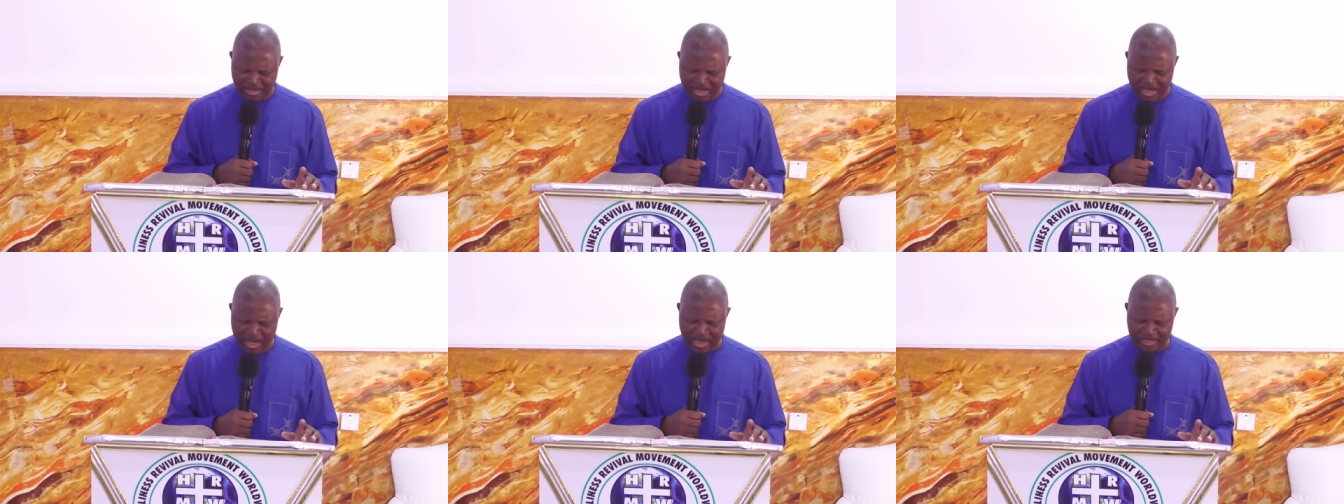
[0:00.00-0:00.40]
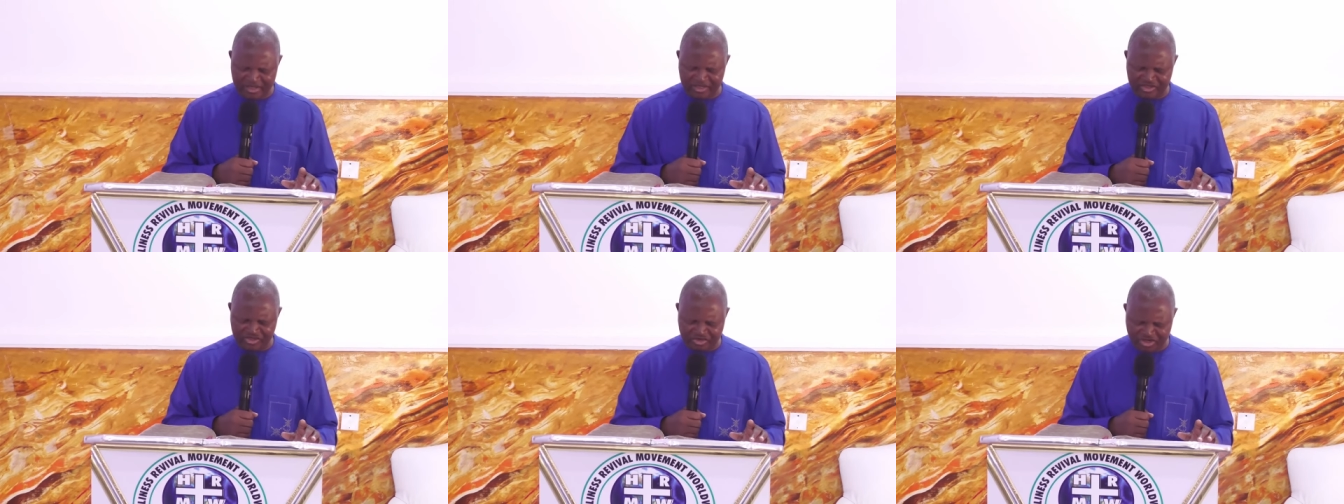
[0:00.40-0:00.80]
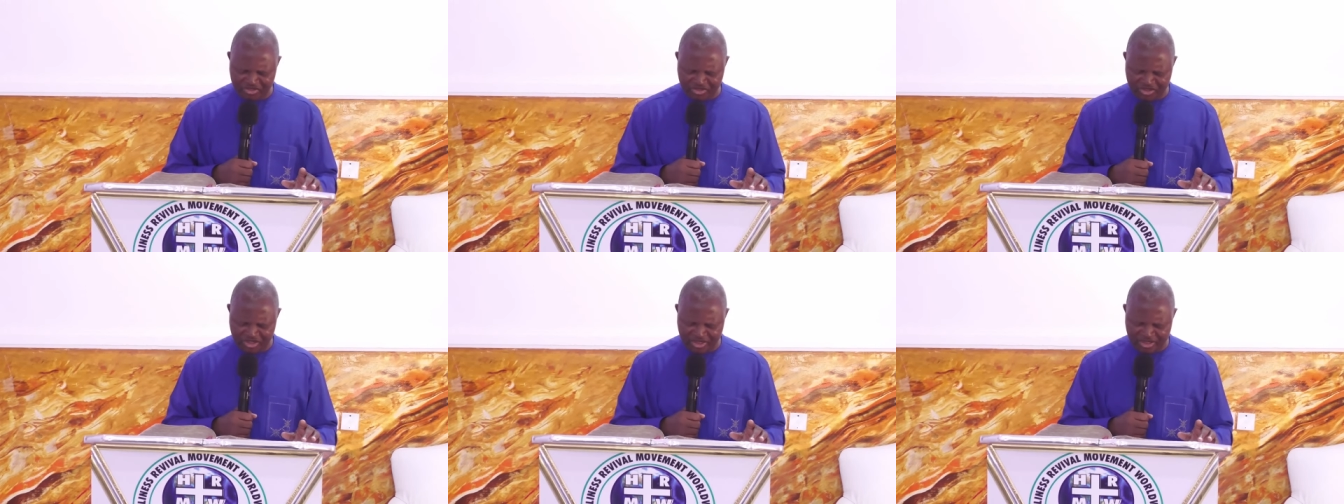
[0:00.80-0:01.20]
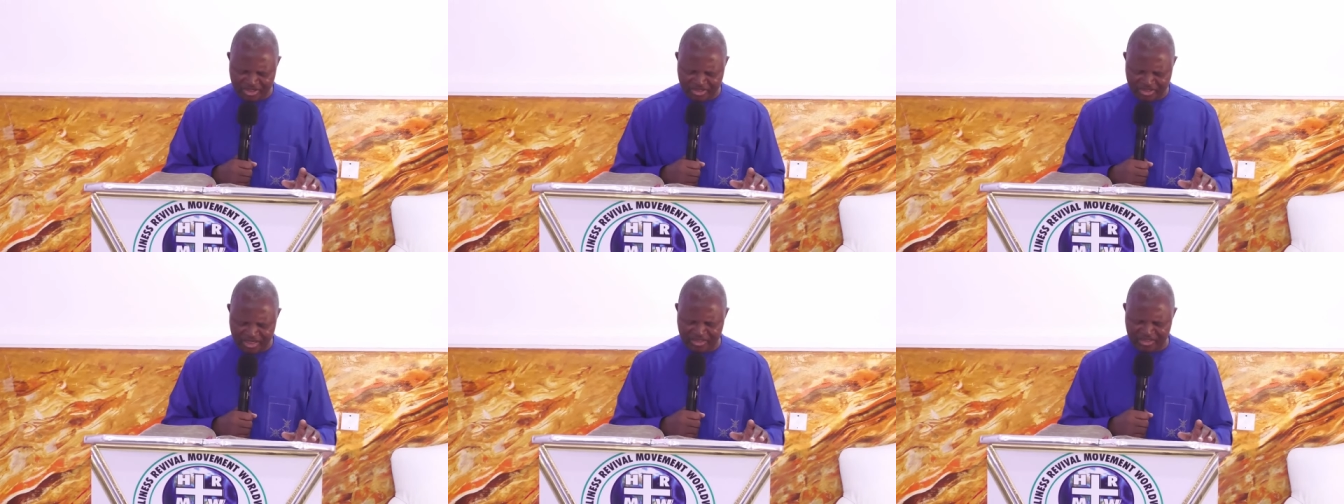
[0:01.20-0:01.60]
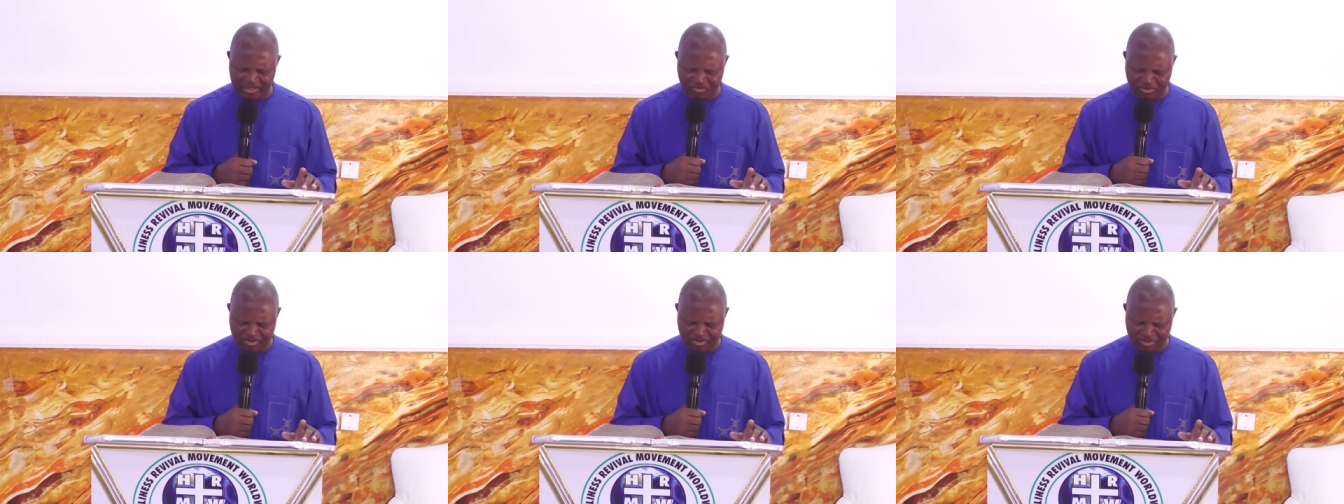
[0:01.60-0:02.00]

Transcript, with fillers: and the stranger that is with him.